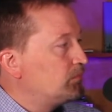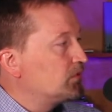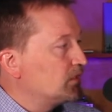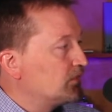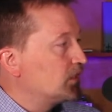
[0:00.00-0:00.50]

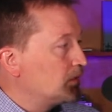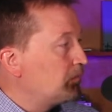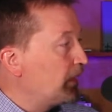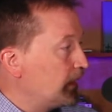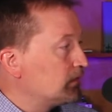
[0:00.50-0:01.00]
significant
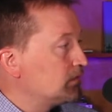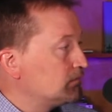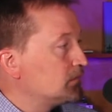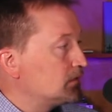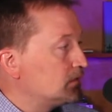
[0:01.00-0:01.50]
impact
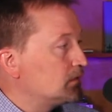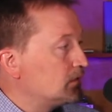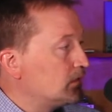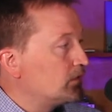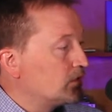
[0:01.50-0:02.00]
on
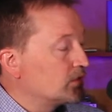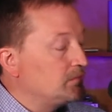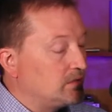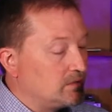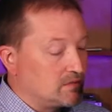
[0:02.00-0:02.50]
our
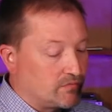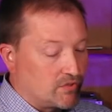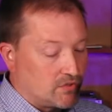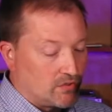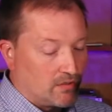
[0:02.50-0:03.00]
communities for
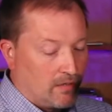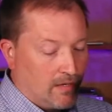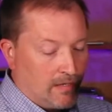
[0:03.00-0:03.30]
sure.